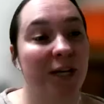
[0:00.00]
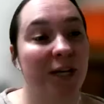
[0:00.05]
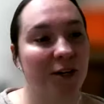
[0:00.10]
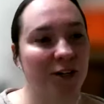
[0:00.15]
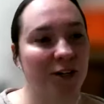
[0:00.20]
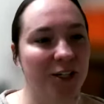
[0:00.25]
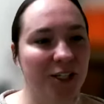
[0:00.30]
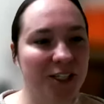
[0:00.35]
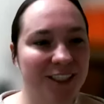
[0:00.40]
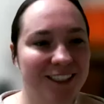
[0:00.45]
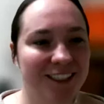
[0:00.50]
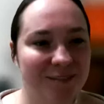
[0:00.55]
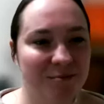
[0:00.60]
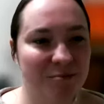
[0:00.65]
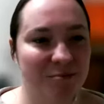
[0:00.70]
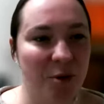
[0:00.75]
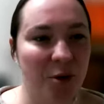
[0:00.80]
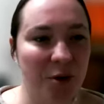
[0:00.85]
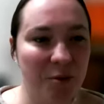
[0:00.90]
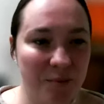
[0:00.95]
bigger,
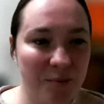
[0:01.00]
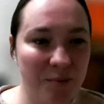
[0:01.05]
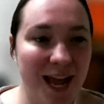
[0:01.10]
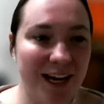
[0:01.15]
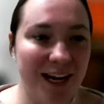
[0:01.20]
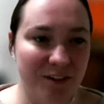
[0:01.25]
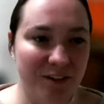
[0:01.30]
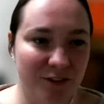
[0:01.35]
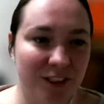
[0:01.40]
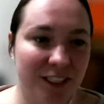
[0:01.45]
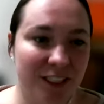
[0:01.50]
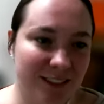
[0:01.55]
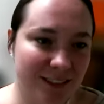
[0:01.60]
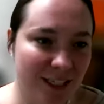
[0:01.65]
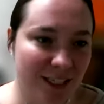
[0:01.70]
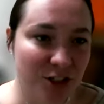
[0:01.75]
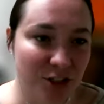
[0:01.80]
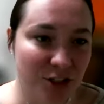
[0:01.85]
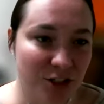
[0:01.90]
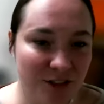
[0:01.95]
more impactful
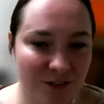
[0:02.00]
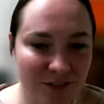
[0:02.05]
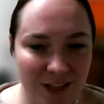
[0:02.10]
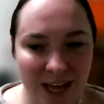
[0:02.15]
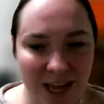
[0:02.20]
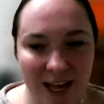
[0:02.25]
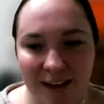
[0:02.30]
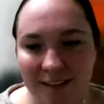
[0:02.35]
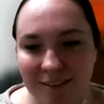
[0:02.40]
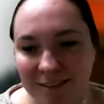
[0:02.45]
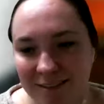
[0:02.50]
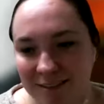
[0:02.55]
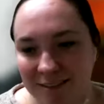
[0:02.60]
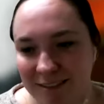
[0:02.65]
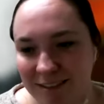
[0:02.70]
extension of that.